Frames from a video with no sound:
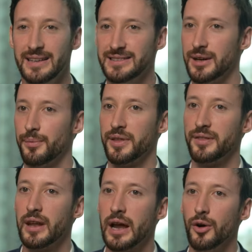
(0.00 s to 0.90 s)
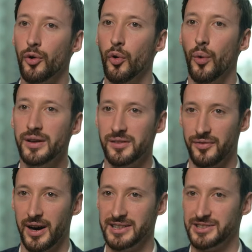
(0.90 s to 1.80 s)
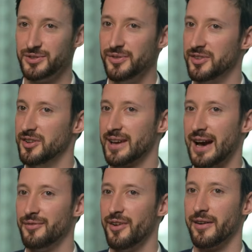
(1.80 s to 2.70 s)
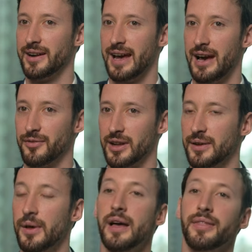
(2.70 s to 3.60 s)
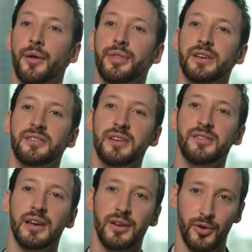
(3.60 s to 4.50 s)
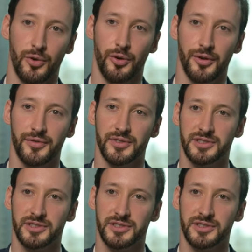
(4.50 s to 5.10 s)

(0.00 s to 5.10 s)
is something that I always advise students to look at very carefully. Now, this is a course for